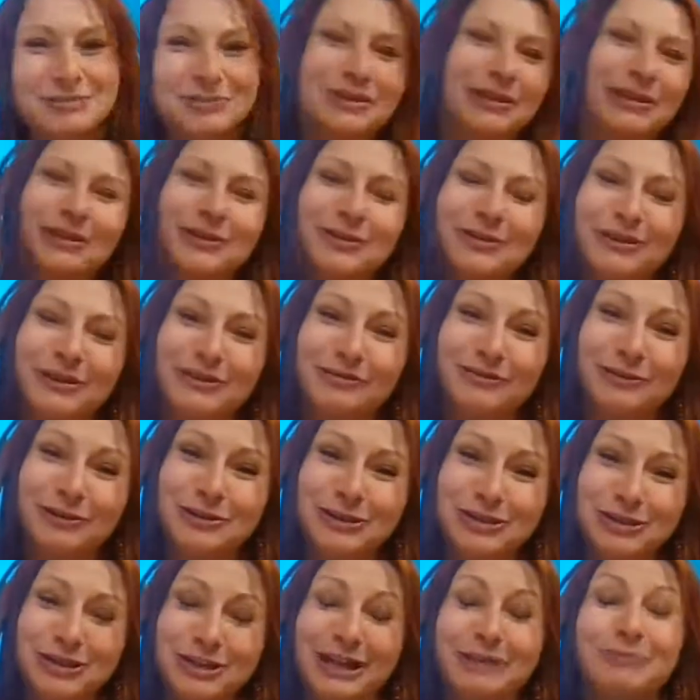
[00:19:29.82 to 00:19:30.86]
with you in the
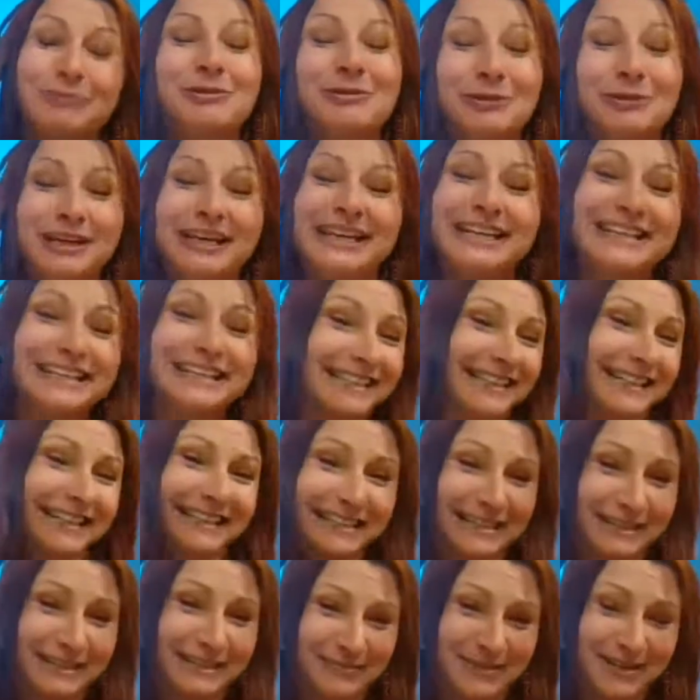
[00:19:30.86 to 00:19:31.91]
future, and we're really
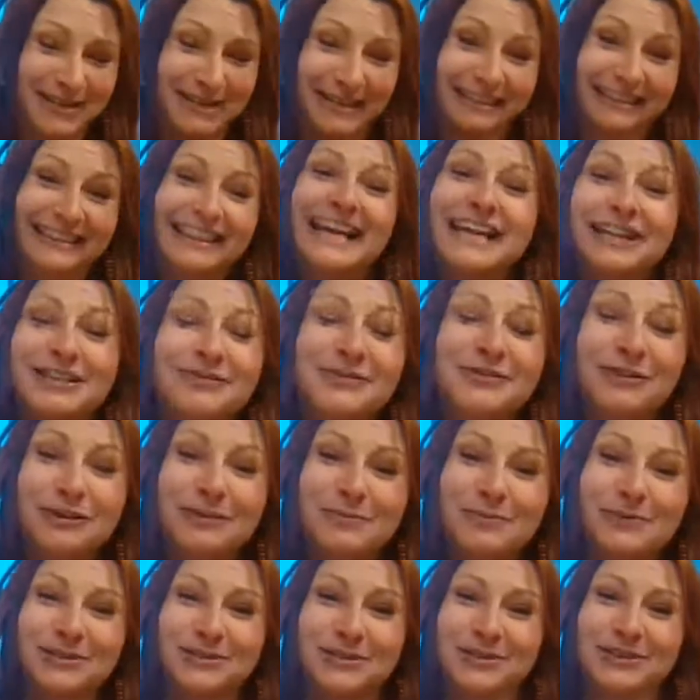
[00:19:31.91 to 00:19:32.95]
excited about it. Thanks for the
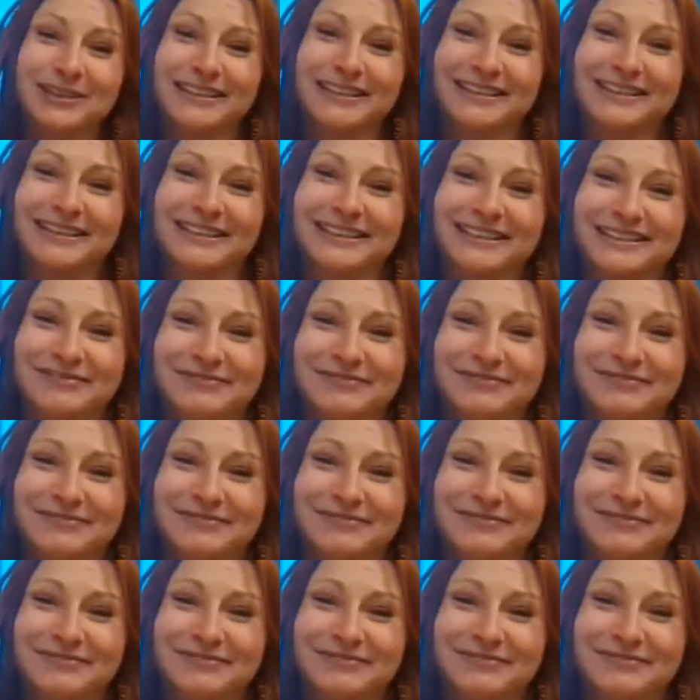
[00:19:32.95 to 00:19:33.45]
opportunity.